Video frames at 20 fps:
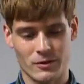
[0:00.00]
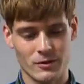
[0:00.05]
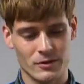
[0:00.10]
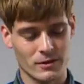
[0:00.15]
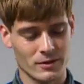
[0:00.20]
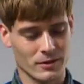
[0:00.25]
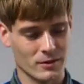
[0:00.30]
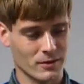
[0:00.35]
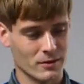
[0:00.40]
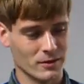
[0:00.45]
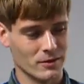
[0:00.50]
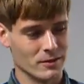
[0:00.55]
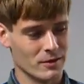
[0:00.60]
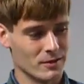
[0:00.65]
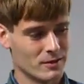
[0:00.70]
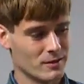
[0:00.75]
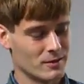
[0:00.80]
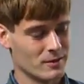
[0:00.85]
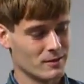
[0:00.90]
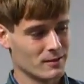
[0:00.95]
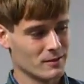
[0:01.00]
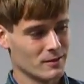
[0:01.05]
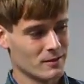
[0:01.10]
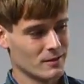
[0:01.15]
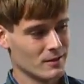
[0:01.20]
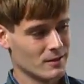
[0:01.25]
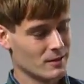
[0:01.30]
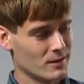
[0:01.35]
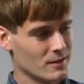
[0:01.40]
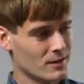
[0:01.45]
you, so you
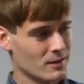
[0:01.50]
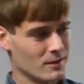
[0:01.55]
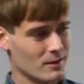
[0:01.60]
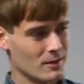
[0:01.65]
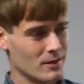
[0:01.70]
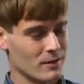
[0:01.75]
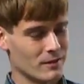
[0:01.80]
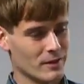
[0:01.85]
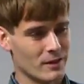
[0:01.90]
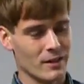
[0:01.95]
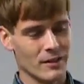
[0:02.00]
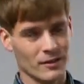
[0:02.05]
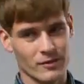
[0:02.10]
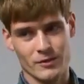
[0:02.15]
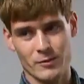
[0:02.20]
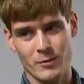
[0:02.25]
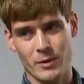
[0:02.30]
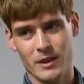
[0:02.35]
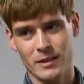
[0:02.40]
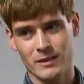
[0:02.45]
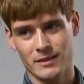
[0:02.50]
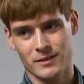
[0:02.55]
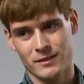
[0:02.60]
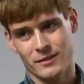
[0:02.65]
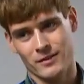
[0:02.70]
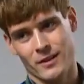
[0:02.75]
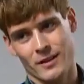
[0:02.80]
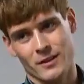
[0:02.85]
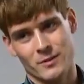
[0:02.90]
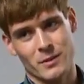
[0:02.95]
have $100
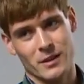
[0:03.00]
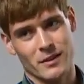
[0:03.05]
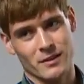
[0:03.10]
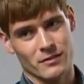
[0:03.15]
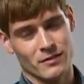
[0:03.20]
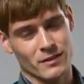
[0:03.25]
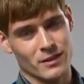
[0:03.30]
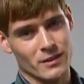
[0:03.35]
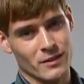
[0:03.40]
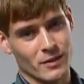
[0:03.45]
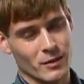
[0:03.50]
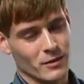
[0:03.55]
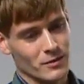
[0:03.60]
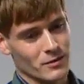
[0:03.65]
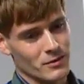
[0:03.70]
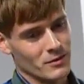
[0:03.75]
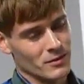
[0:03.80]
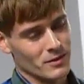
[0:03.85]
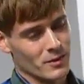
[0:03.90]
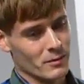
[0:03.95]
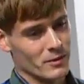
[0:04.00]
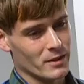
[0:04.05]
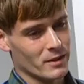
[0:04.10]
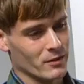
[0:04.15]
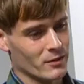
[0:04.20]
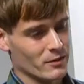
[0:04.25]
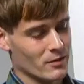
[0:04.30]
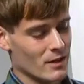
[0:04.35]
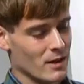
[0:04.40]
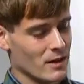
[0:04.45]
and try to make a video and do
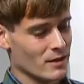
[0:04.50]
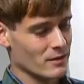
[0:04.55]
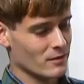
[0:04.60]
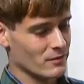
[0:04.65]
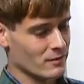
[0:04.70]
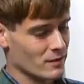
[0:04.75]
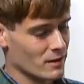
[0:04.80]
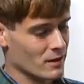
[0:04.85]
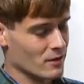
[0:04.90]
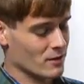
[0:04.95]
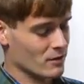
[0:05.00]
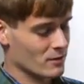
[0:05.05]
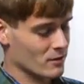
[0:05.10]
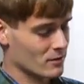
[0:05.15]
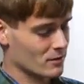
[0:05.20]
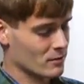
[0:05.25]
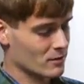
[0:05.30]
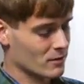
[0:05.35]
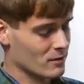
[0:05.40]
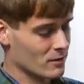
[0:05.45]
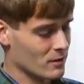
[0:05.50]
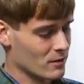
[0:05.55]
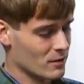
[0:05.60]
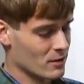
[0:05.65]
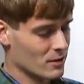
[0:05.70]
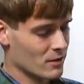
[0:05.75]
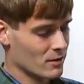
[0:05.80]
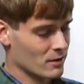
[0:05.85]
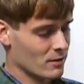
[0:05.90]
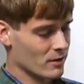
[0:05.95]
something creative that'll
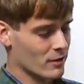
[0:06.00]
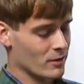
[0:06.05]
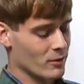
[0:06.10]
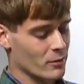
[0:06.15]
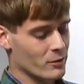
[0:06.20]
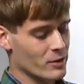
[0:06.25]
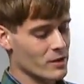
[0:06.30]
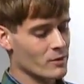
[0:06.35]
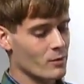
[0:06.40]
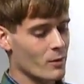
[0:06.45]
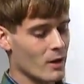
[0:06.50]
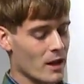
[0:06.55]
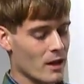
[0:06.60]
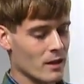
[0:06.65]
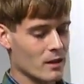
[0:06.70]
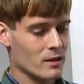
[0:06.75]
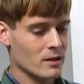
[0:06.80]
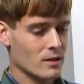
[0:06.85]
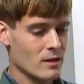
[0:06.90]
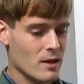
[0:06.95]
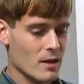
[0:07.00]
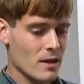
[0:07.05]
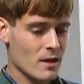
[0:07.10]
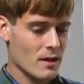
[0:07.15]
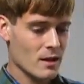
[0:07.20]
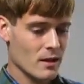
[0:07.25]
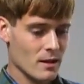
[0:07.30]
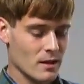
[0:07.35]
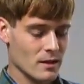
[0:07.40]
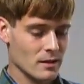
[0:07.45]
read well,
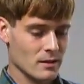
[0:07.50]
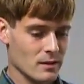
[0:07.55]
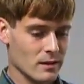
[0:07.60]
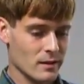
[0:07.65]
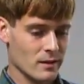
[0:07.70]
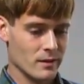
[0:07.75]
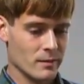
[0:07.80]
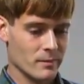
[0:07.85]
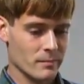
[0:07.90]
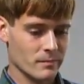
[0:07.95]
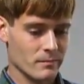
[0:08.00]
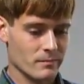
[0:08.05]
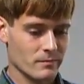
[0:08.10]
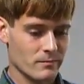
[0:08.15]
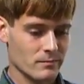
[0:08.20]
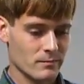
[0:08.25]
and